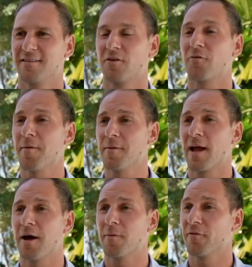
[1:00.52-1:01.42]
So wrapping
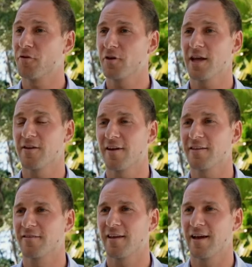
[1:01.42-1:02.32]
up, a few key
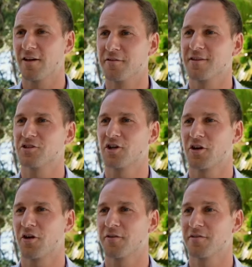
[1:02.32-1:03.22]
events on the Sunshine
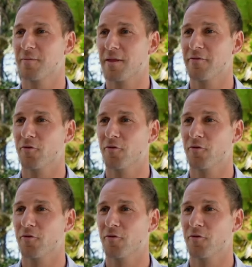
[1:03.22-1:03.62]
Coast in the month of